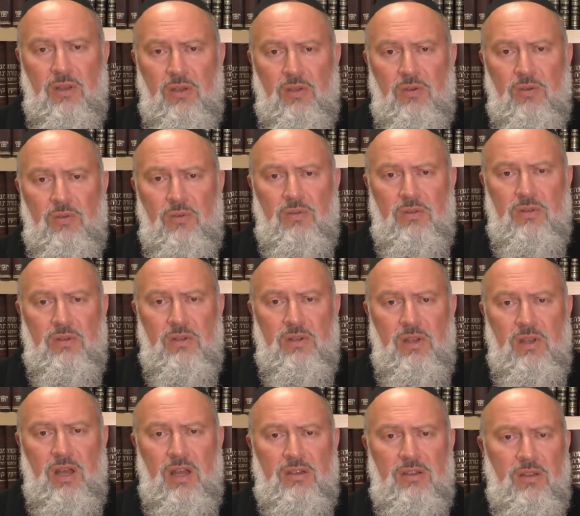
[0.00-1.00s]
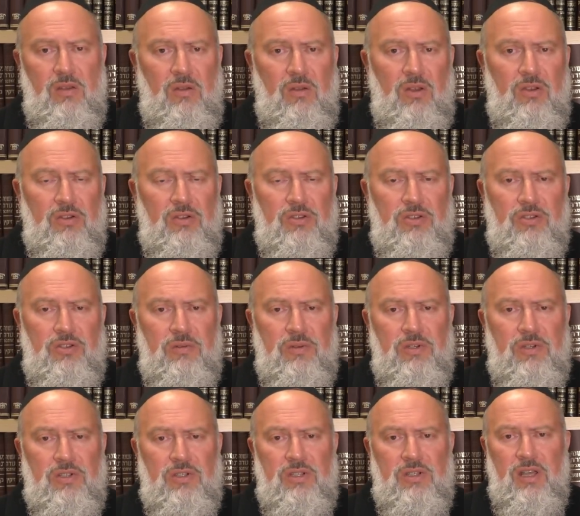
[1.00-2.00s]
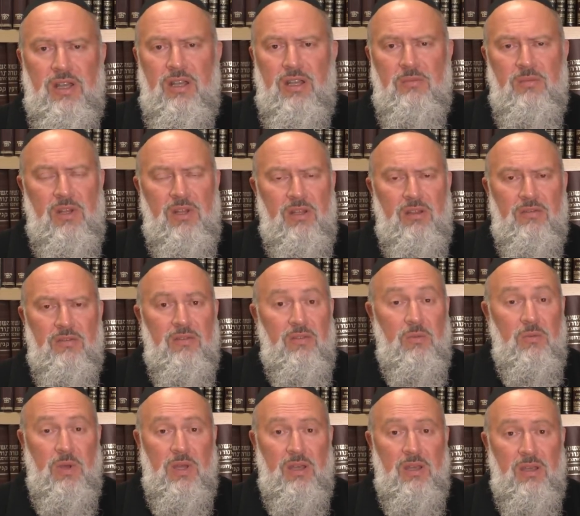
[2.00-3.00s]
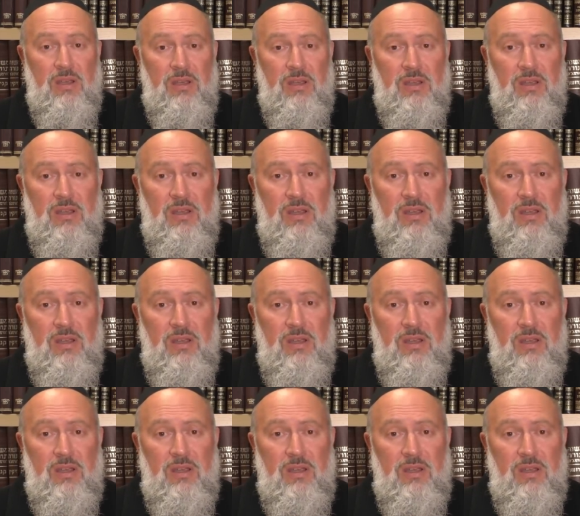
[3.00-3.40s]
who are no longer Jewish in any meaningful way.